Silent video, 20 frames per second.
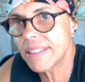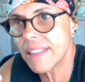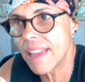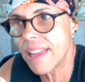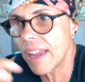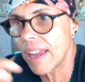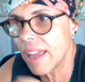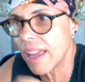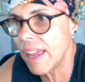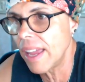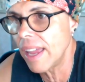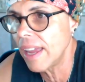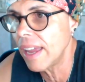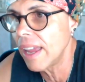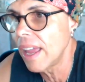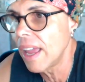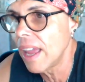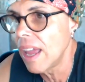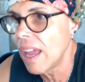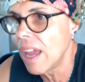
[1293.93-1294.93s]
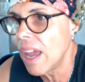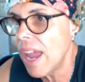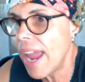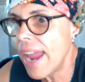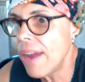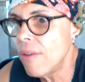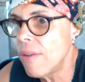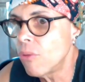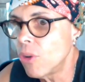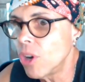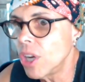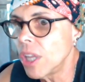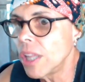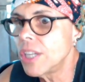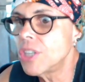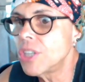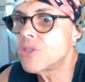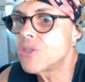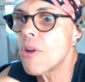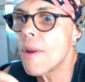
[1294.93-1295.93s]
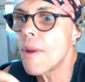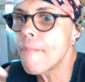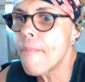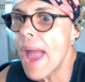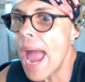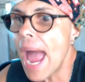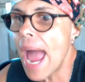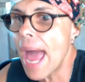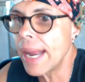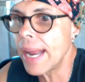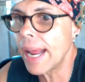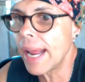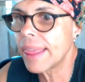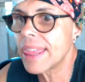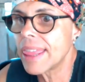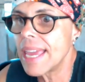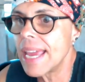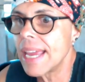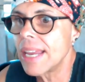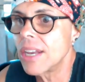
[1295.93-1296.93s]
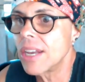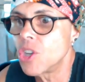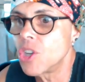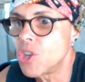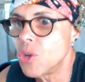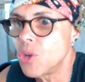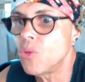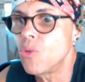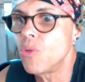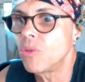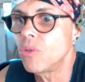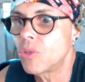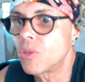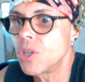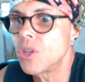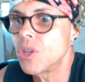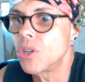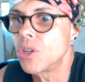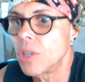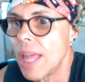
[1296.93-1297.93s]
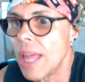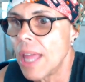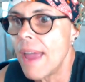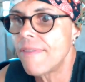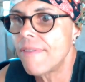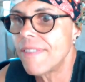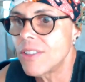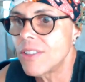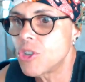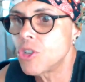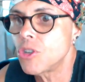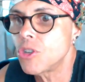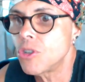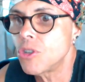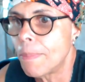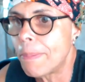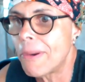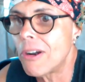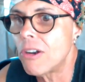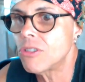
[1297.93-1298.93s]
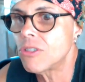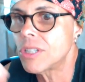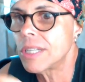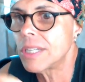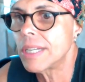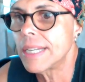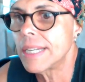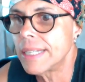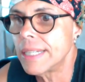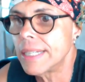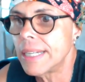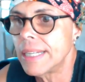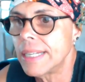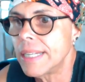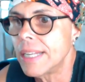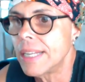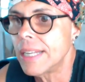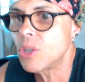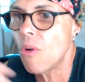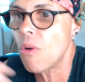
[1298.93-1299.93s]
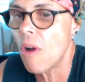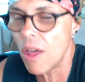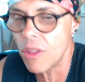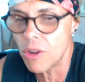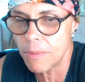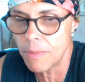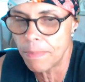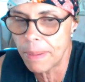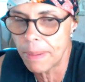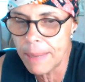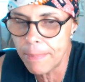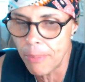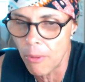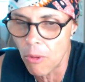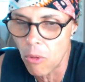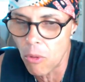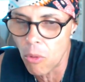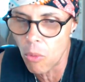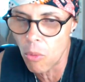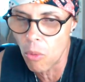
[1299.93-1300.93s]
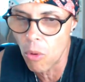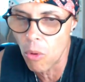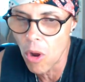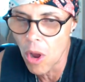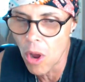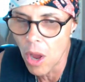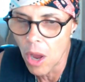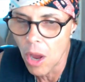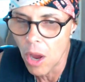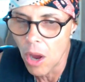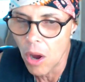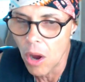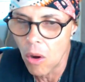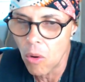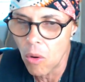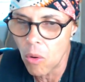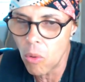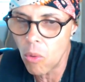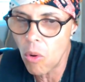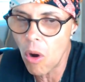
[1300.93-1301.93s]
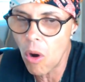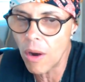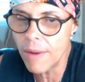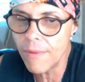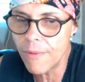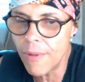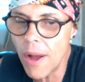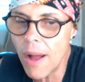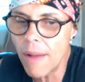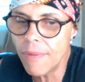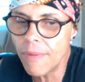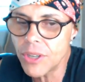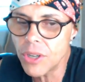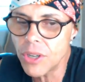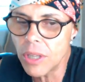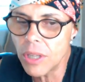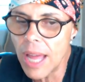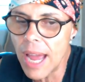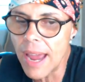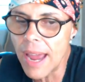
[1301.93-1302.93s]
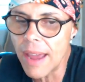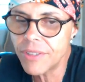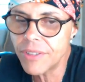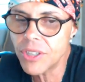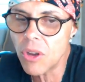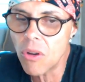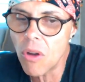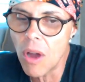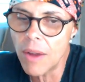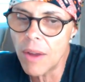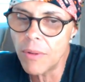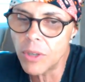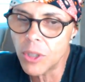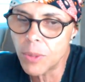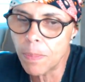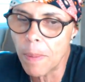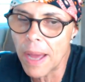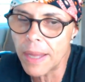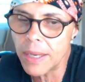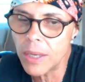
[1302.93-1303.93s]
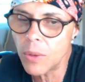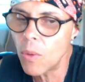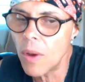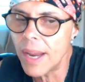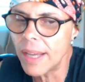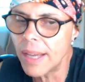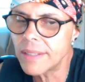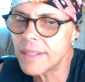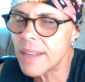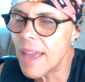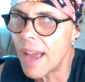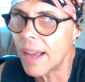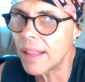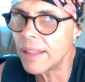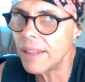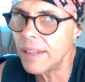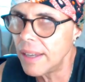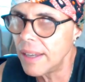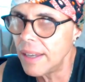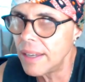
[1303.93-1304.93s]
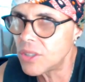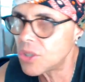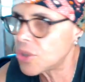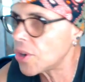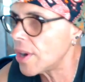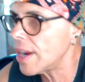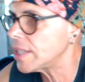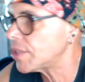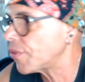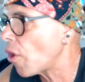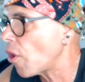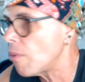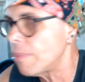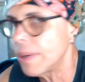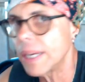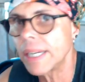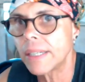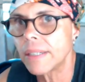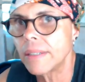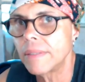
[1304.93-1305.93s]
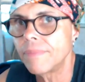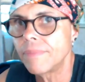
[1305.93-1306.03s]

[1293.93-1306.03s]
like a really dramatic thing to do to your life and to your person and to other people who are involved in your life. So I responded, "What exactly is transphobic?"